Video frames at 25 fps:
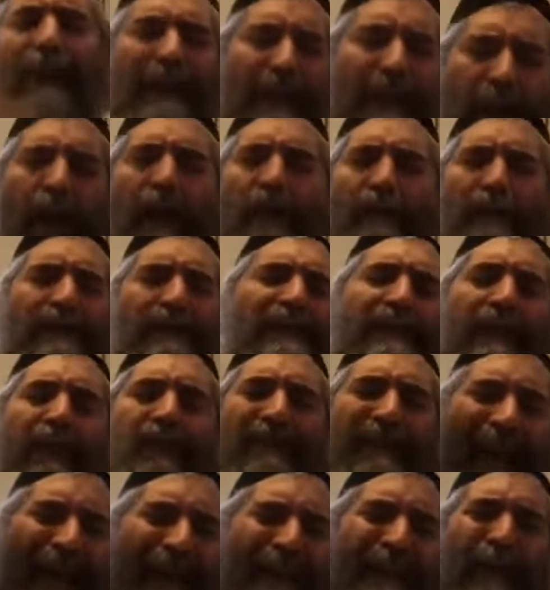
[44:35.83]
He knows. I
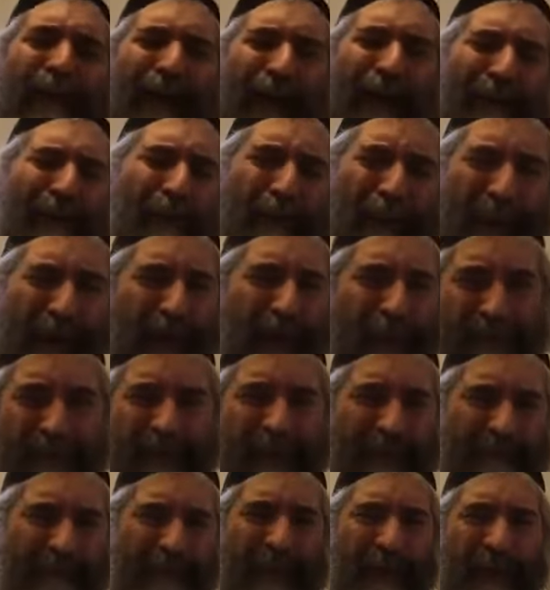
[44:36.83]
know where
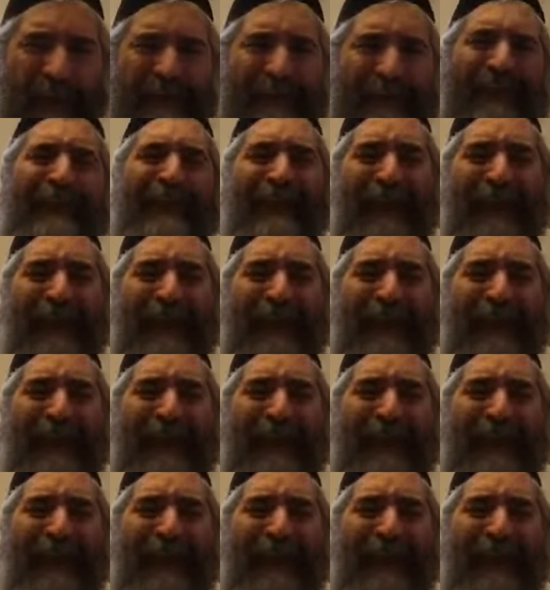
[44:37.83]
I've been.